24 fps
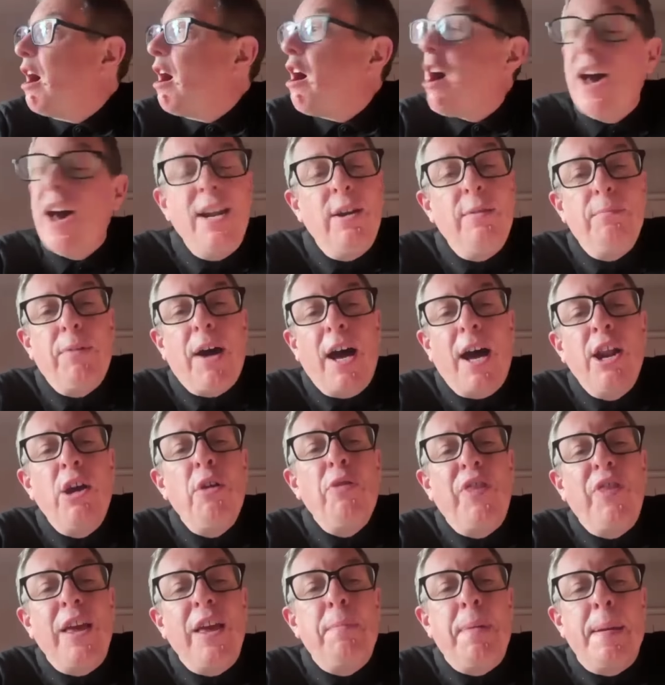I
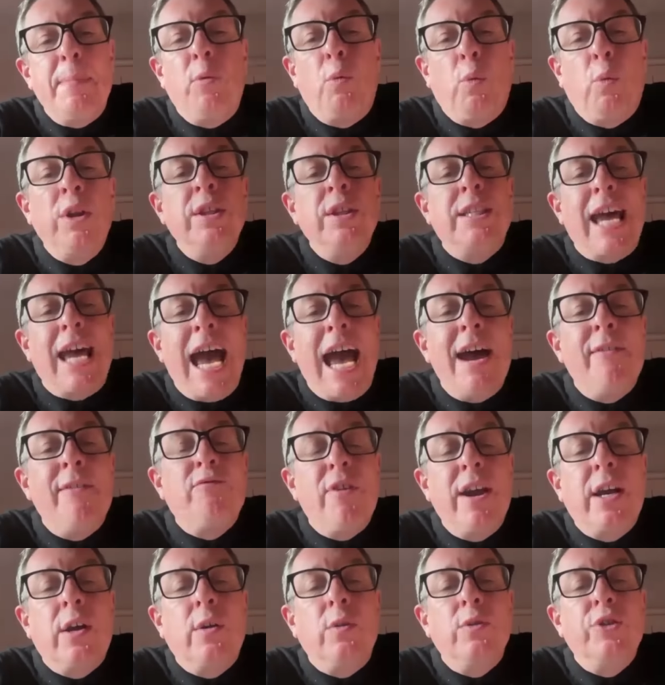don't think people want to have
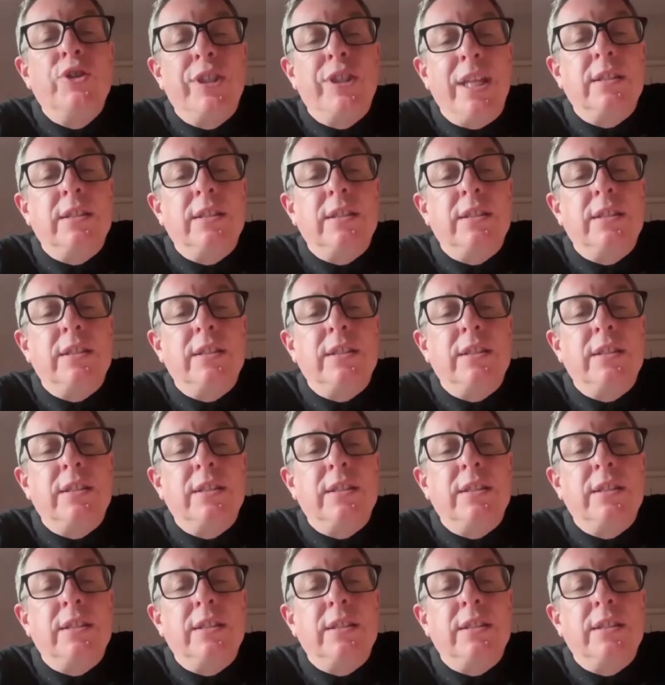records